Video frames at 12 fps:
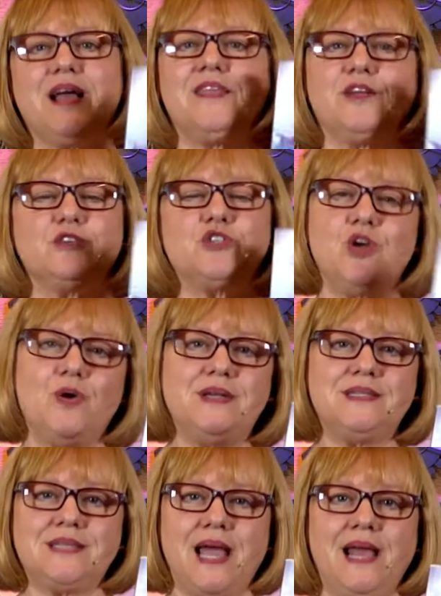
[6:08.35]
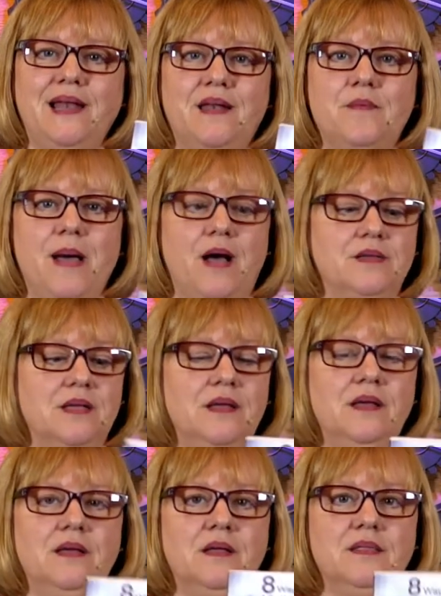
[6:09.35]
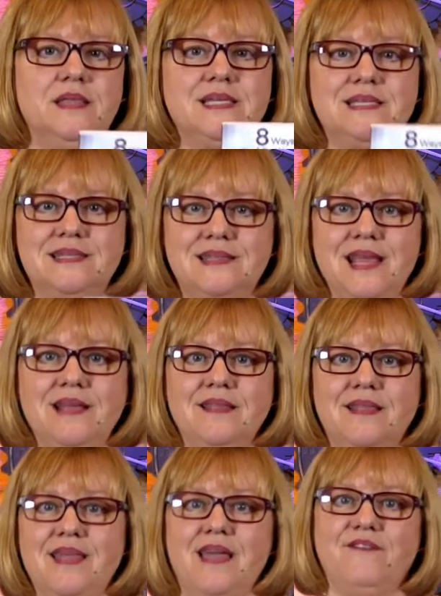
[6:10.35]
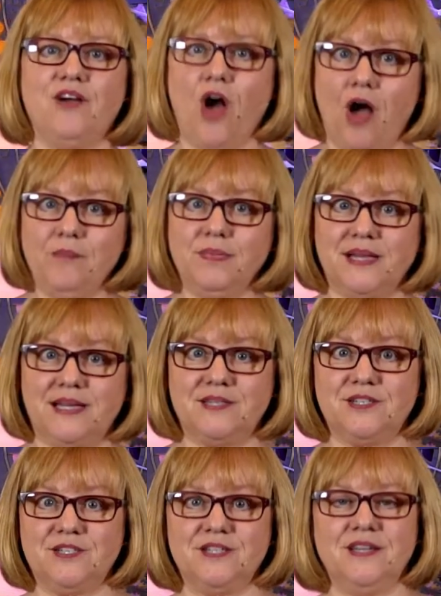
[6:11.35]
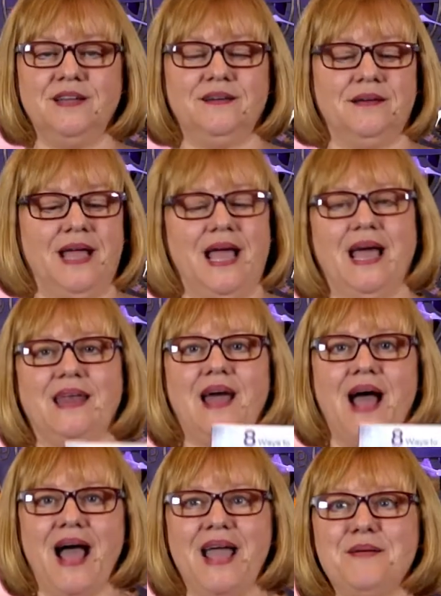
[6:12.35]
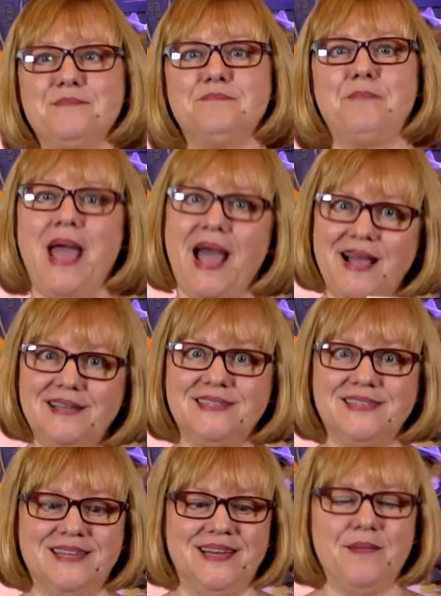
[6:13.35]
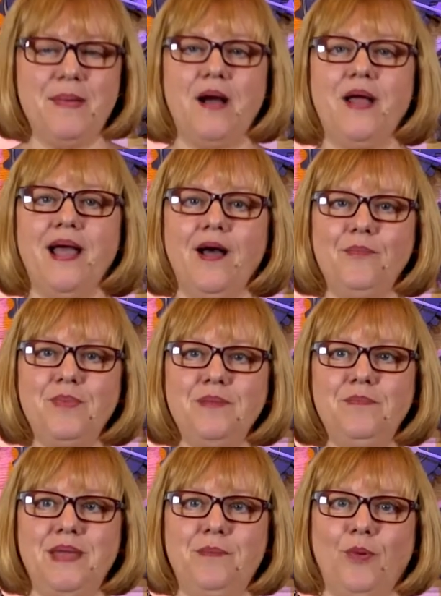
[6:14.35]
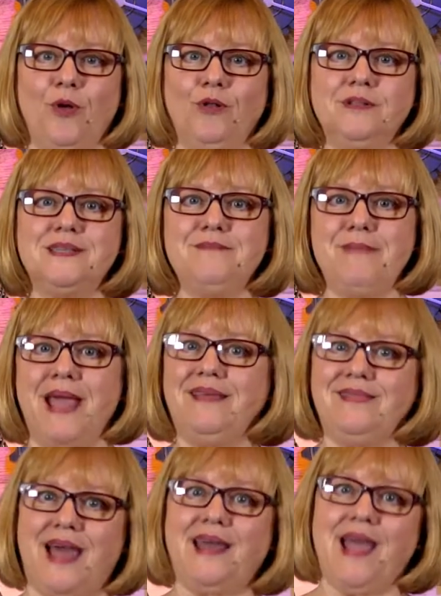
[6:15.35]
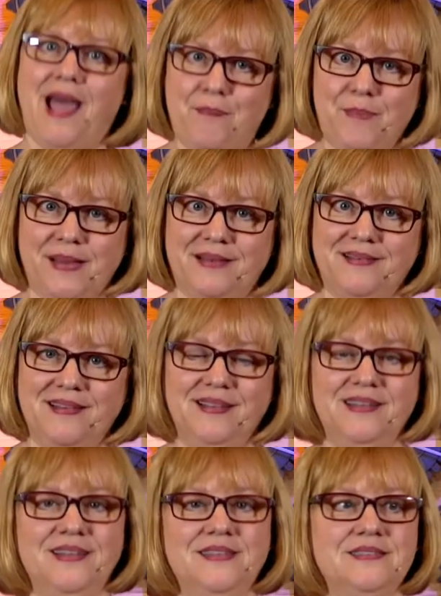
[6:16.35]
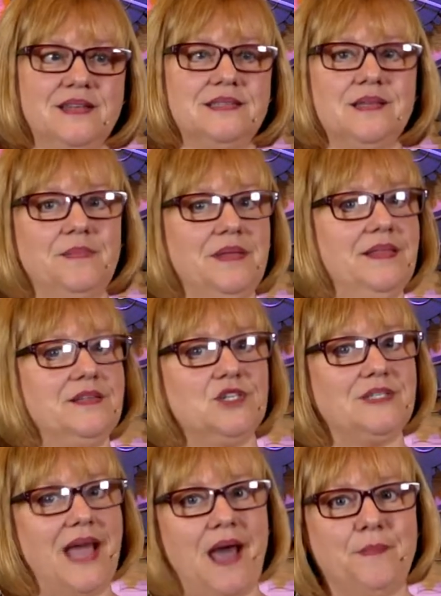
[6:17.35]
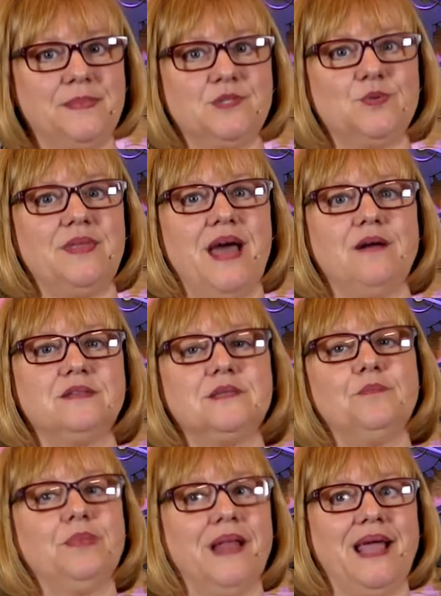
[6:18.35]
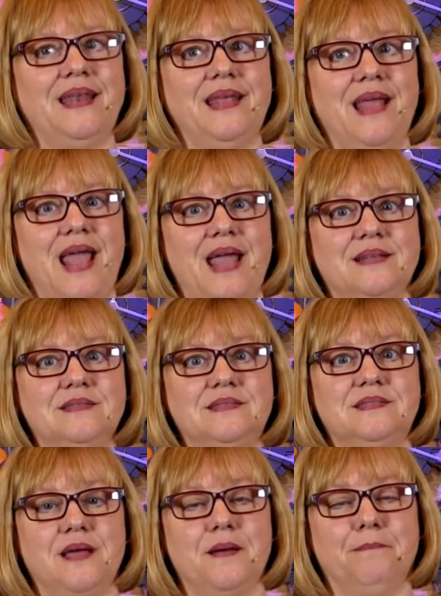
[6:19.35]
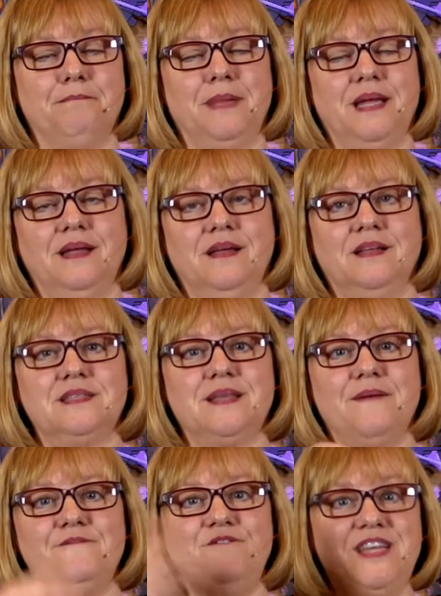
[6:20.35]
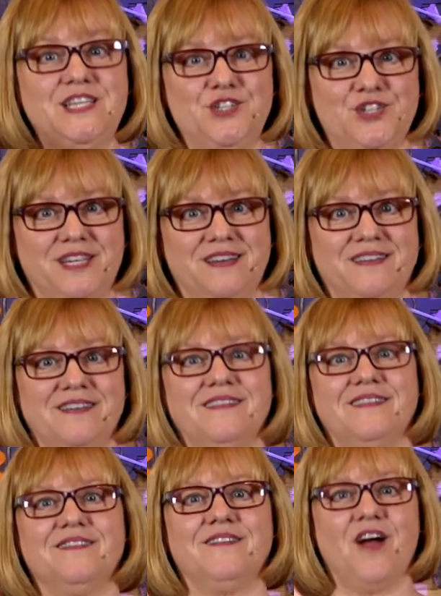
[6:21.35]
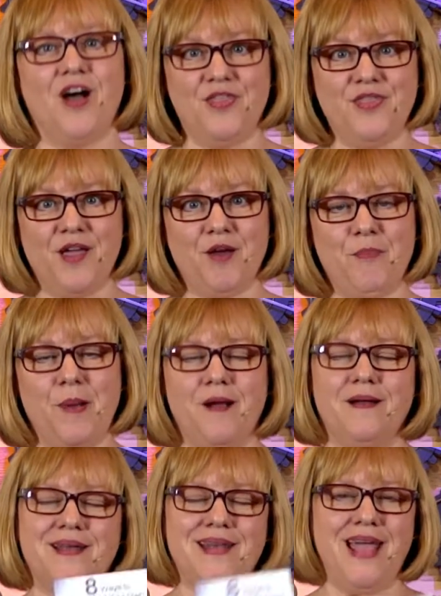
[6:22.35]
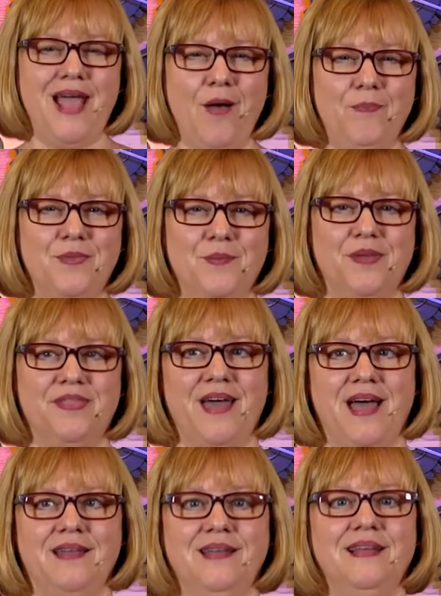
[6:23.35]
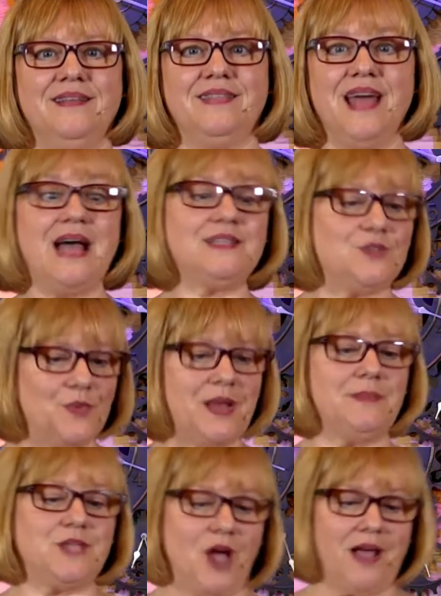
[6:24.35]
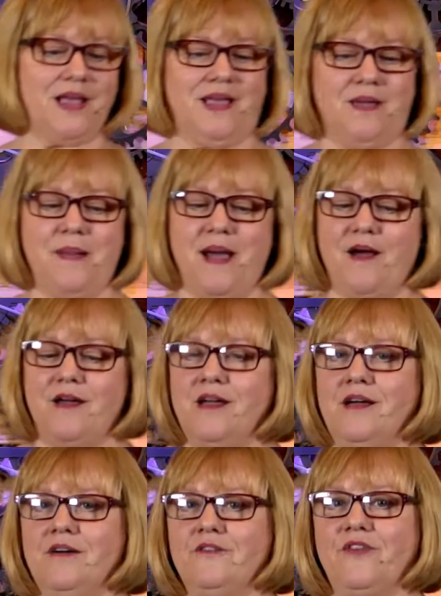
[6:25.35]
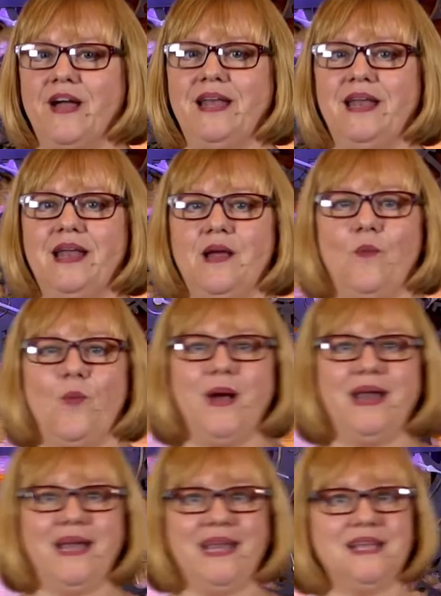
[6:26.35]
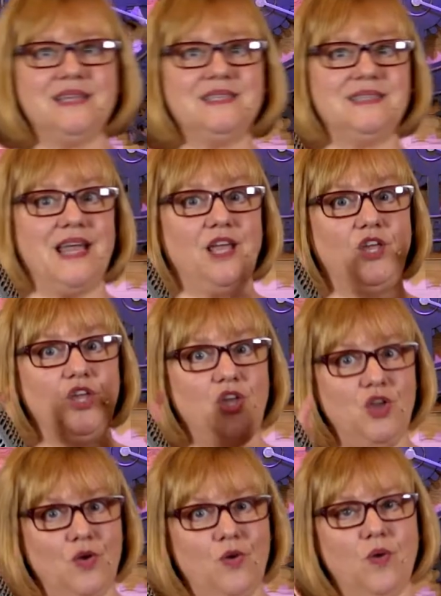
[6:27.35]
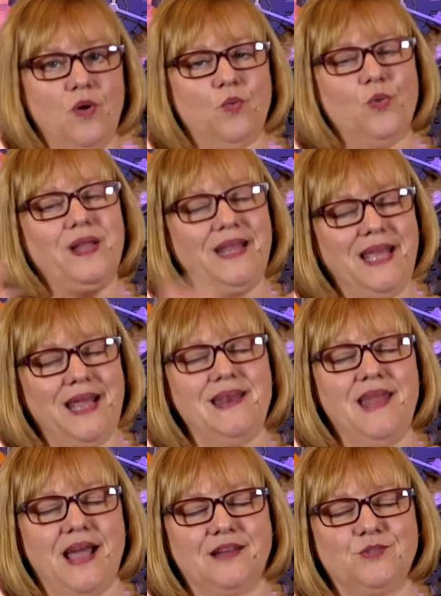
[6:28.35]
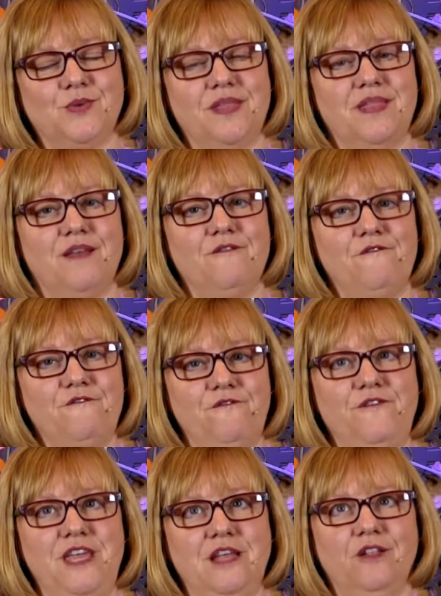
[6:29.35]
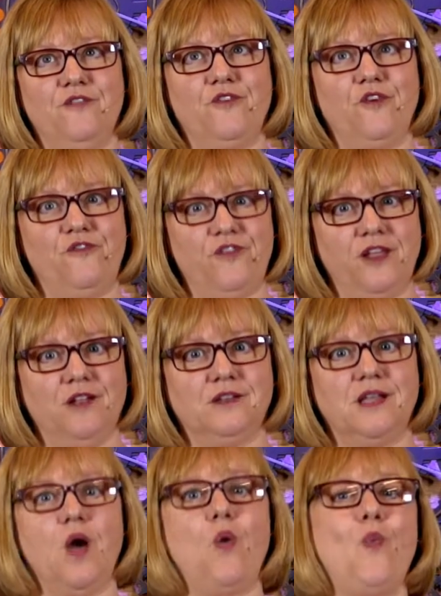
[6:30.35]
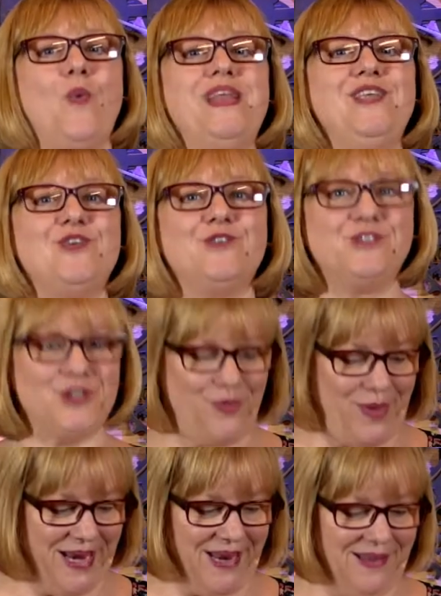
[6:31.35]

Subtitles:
They're so excited about this thing that they've accomplished. And I am passionate about helping people to make that happen. It's not something that just happens without some planning and some vision on their part, and I help them with that. That's what I'm talking about. Finding what it is that you really connect with and feel fulfilled when you're doing.